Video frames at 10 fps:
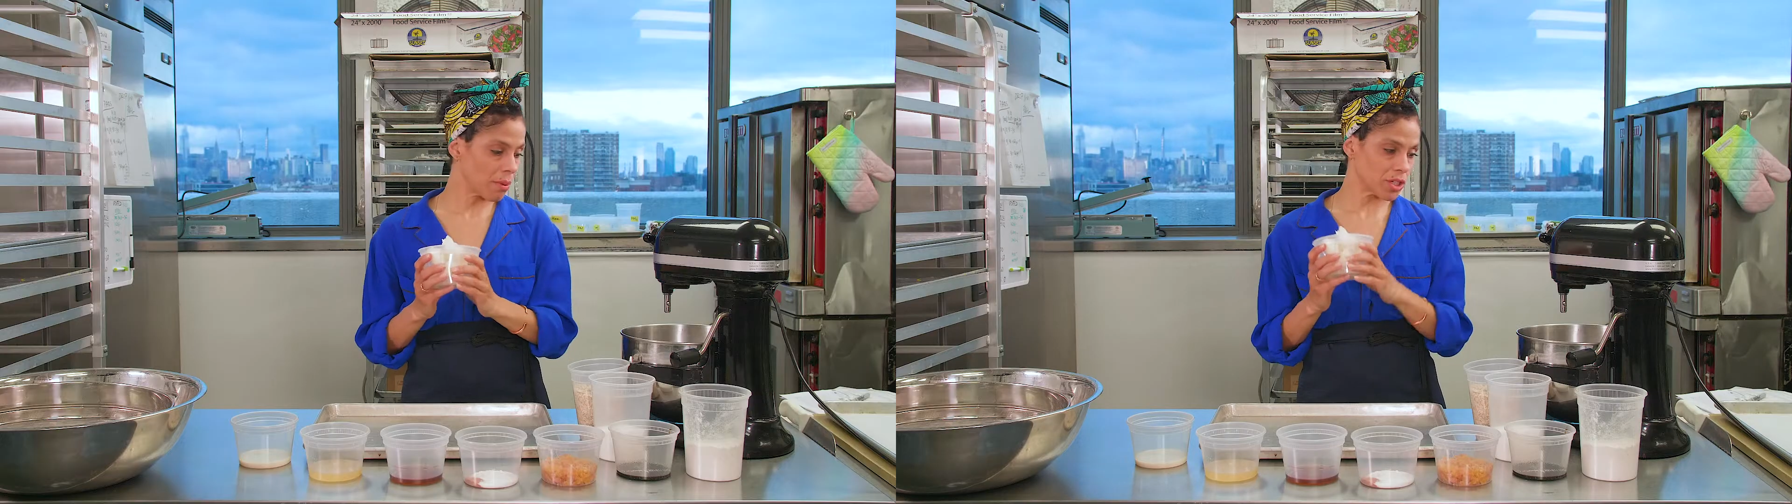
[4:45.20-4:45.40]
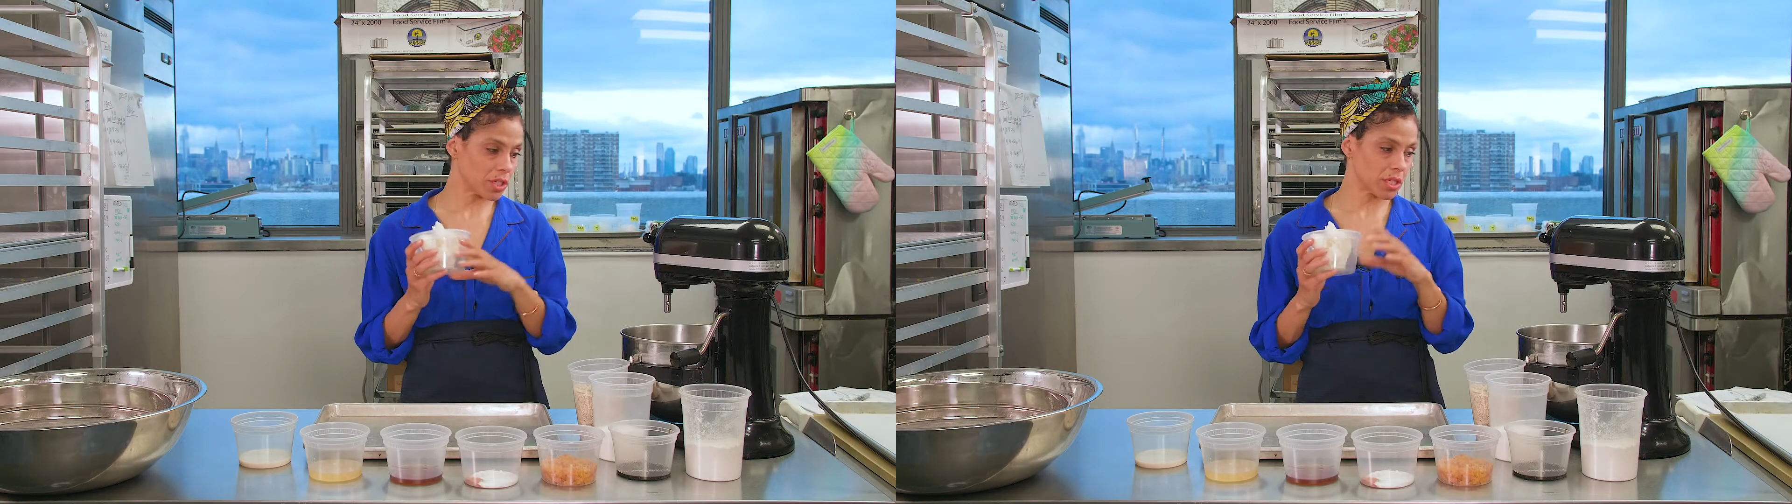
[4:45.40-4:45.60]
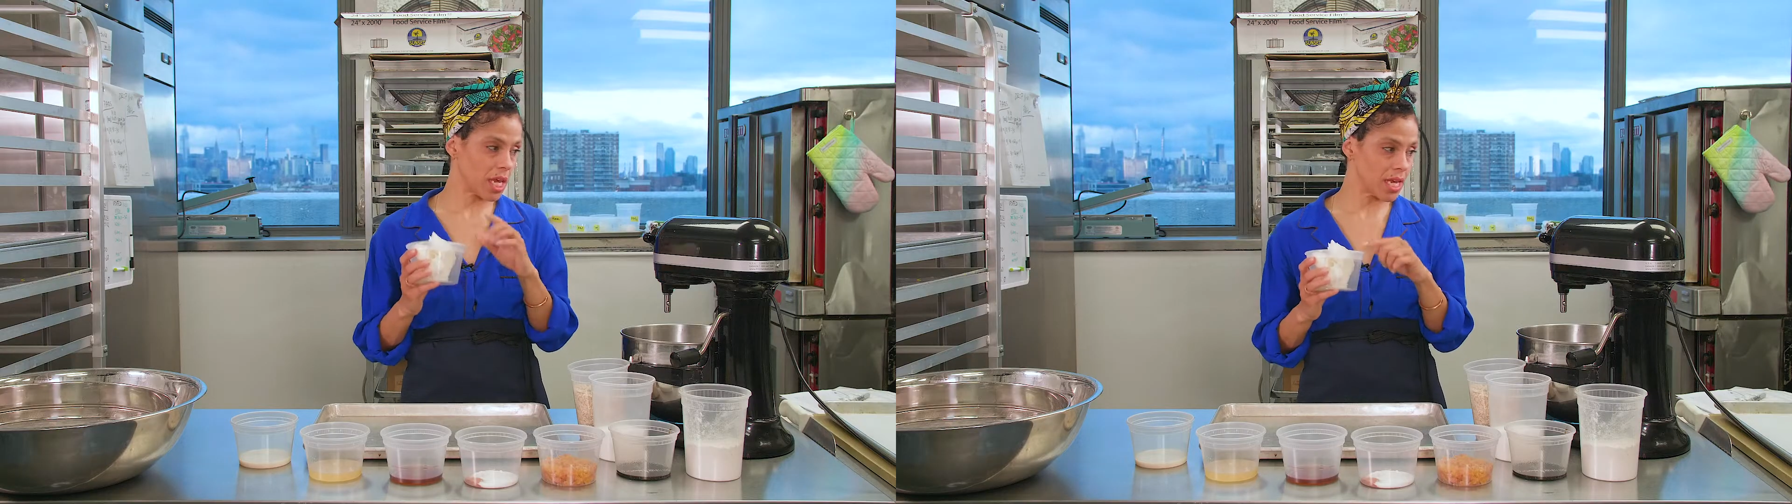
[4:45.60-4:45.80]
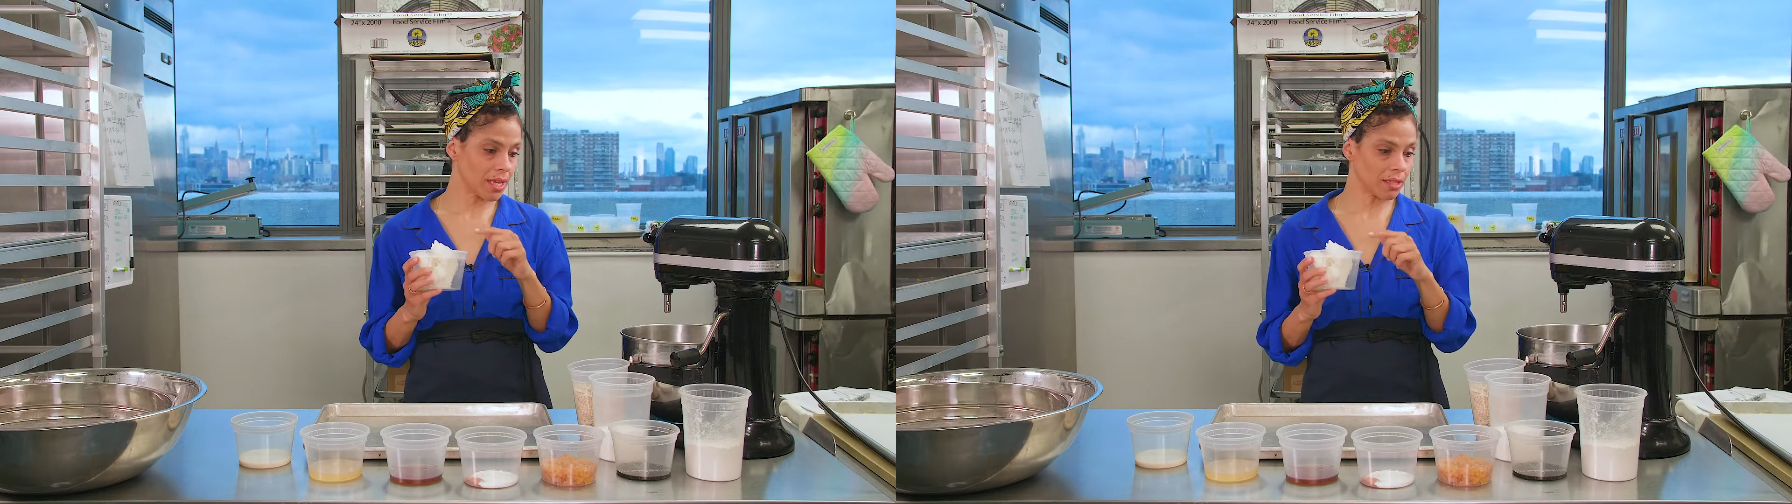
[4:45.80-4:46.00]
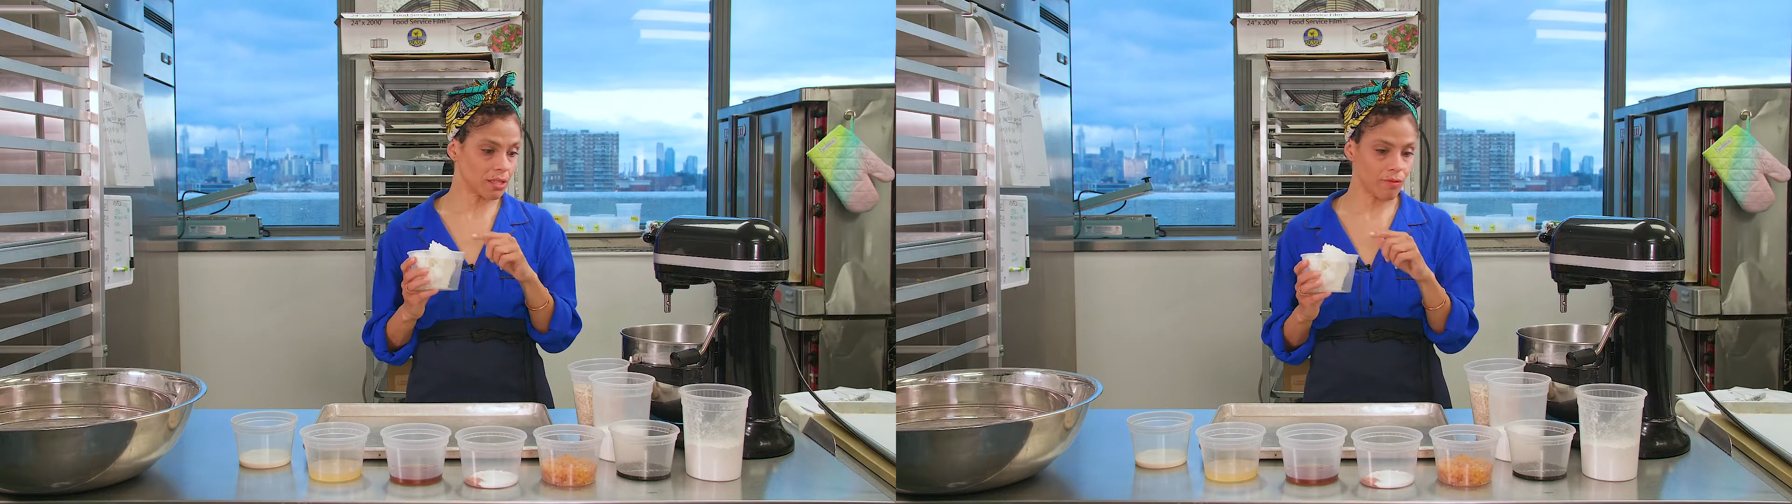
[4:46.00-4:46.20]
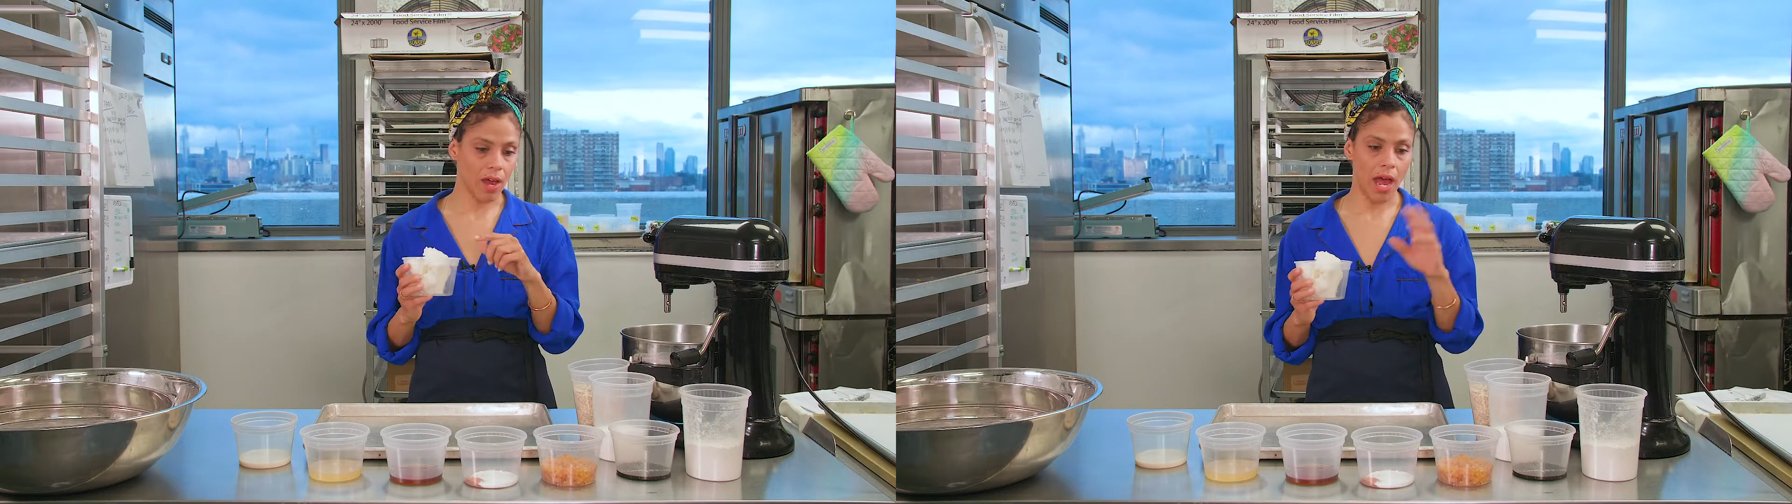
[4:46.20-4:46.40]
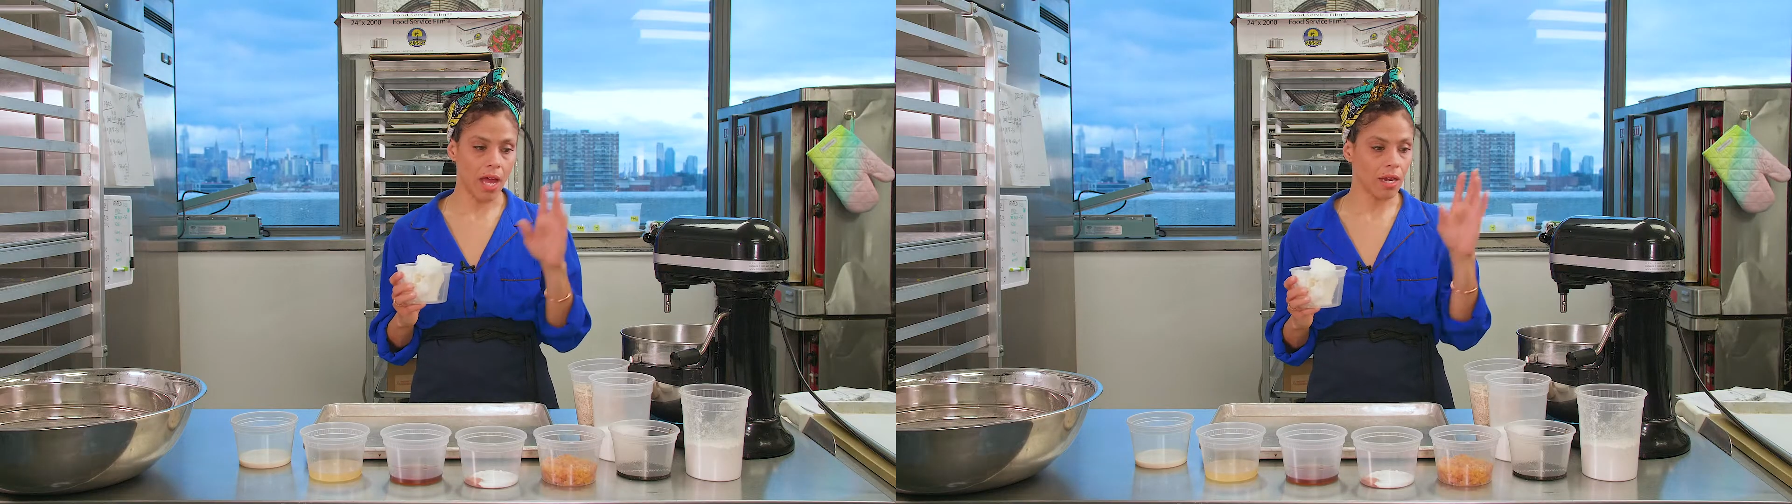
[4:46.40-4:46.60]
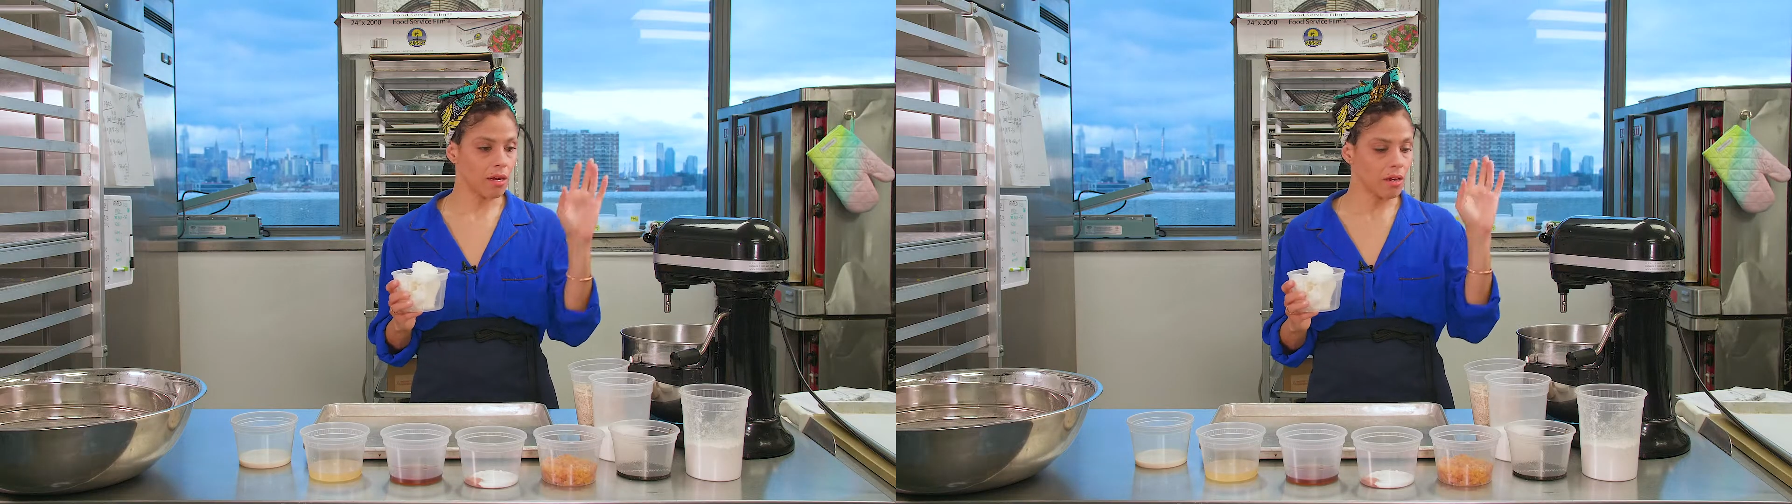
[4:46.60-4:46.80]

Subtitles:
by just taking this fat,